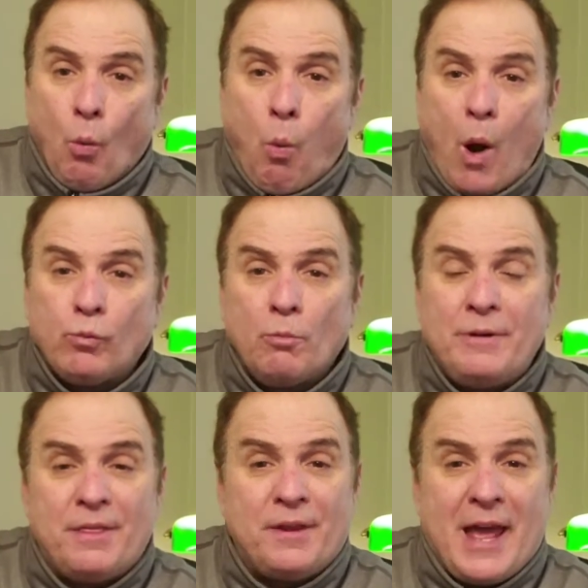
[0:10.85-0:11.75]
What will
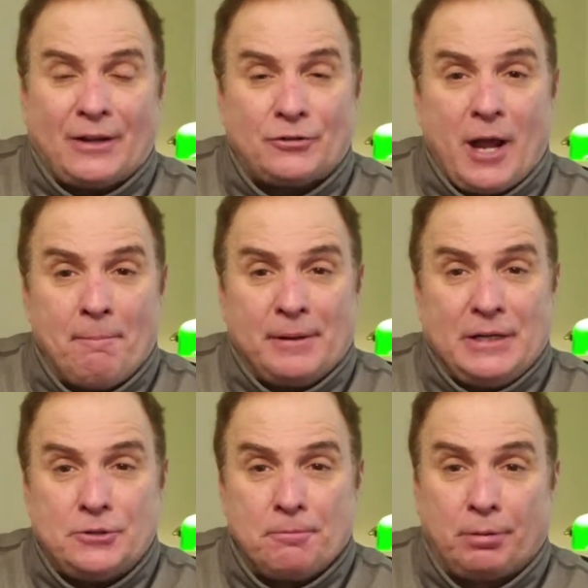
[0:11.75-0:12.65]
be the next
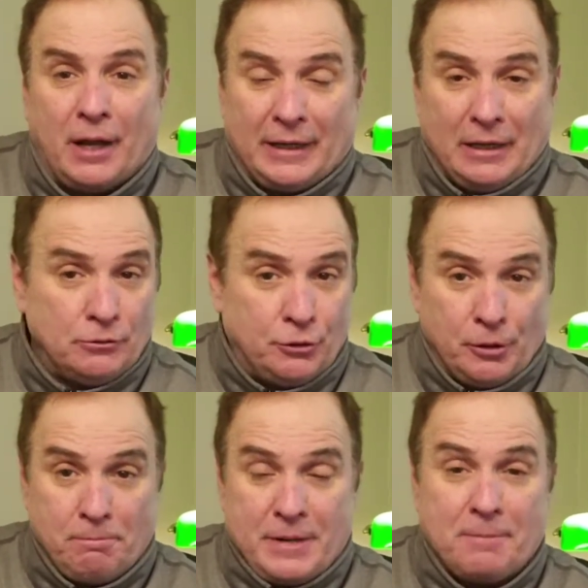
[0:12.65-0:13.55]
company to plug in?
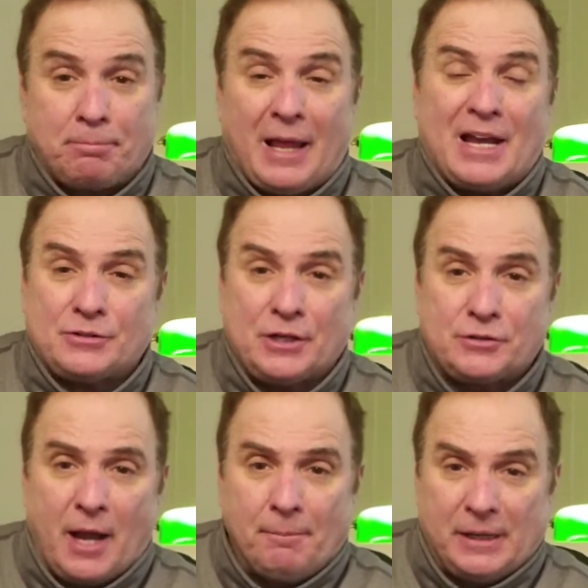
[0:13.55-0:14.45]
Could it be a
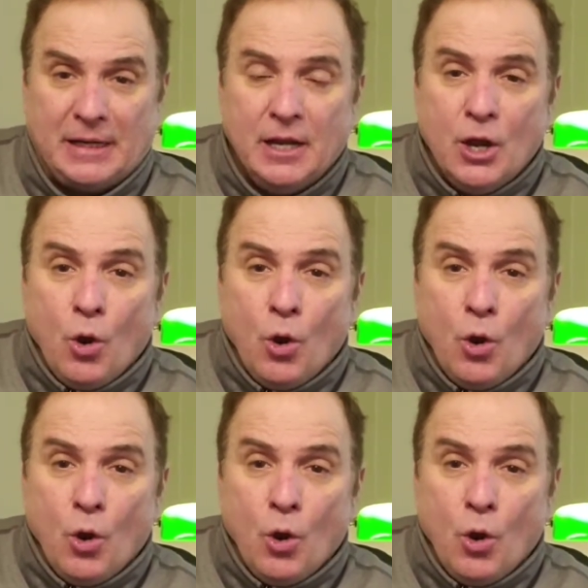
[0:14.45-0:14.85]
plastics company?